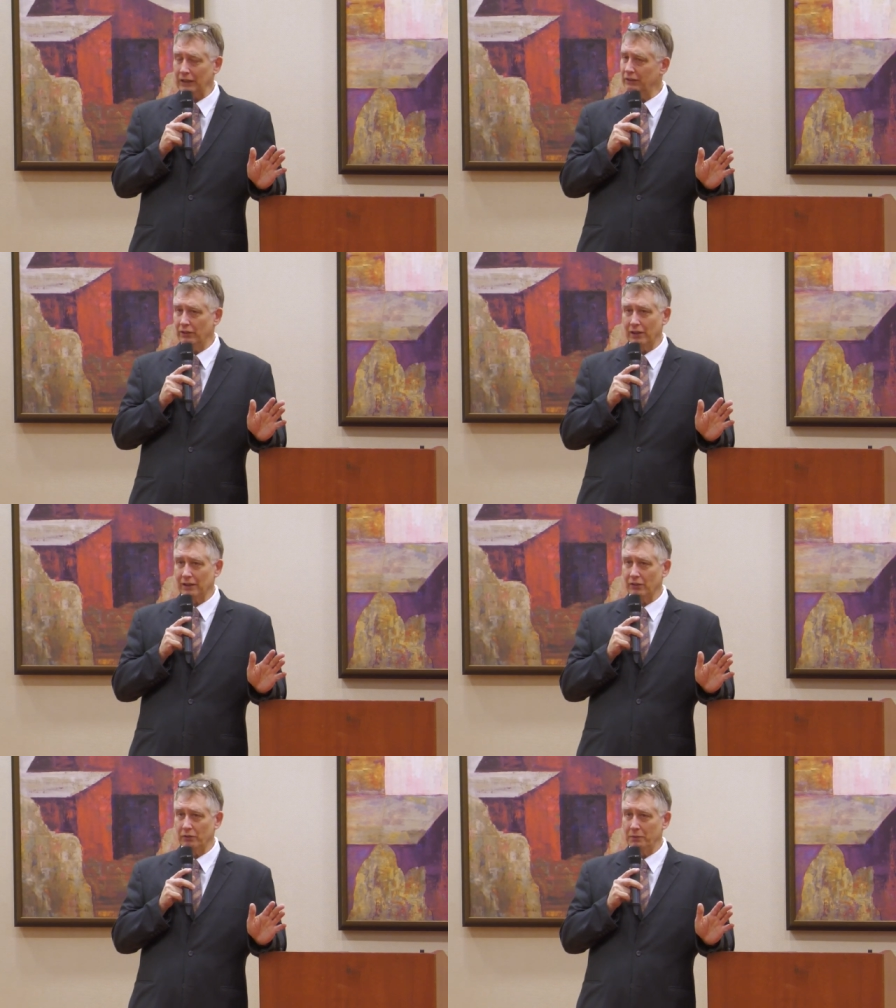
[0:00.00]
They're
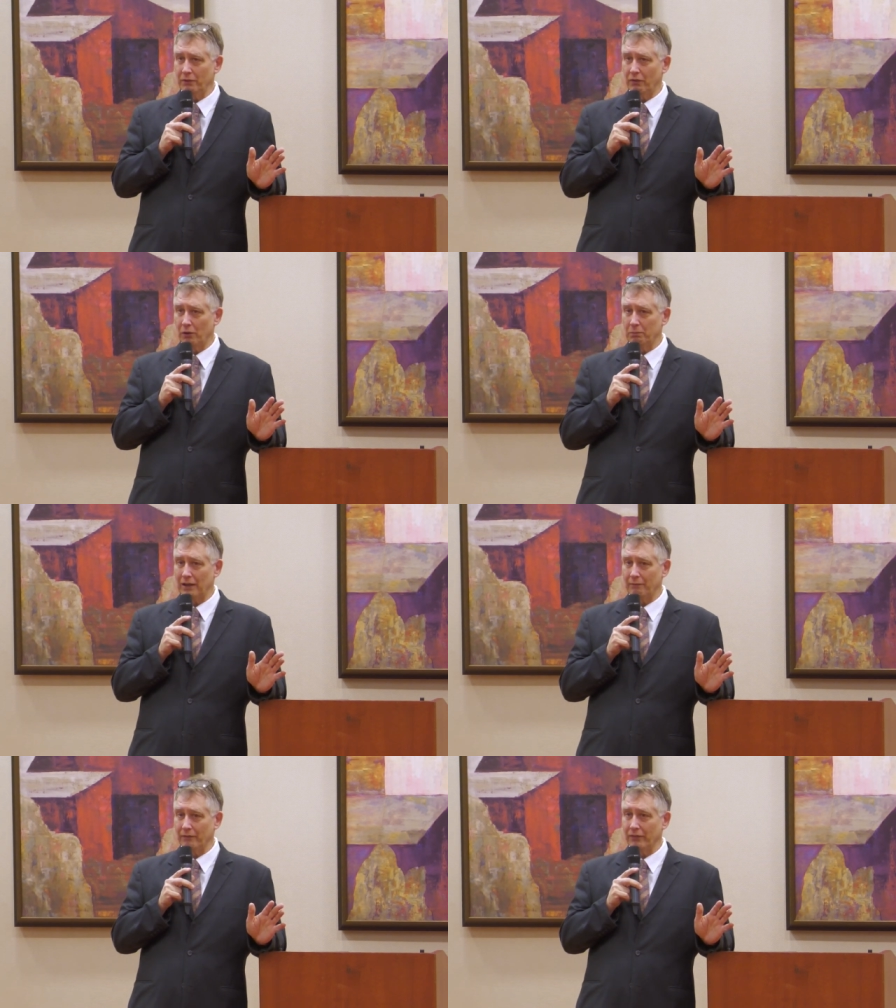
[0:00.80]
not going to remove all
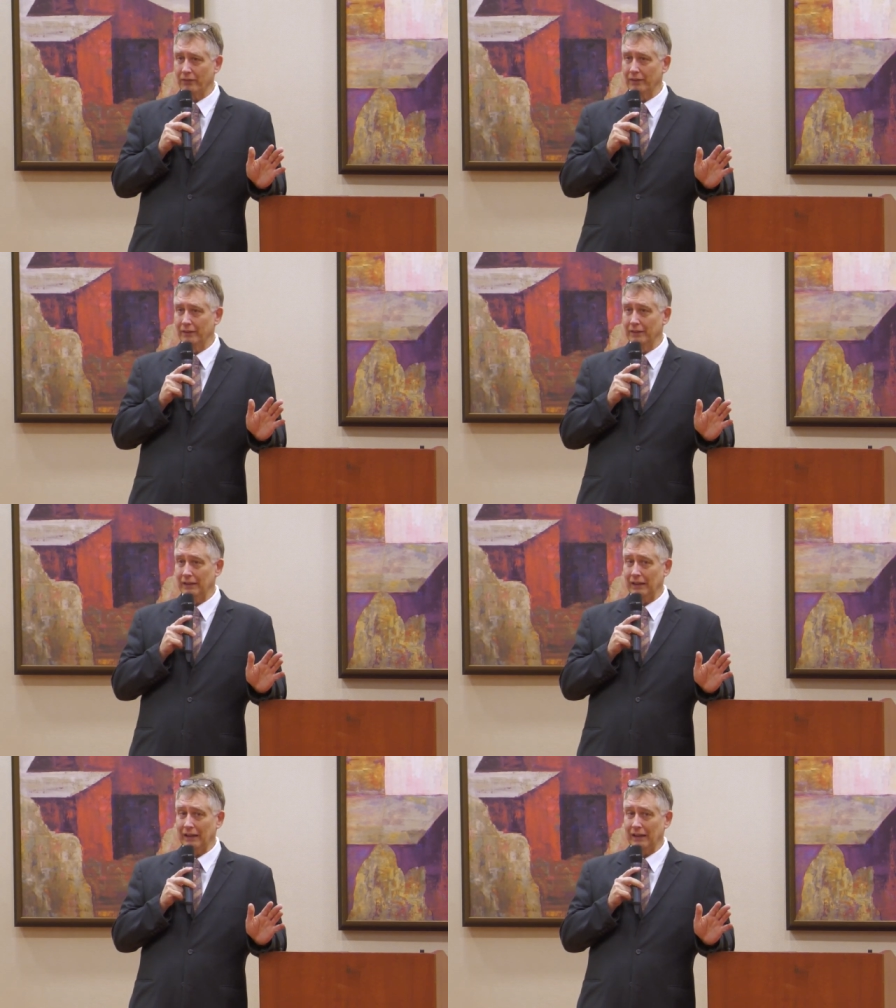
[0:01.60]
problems.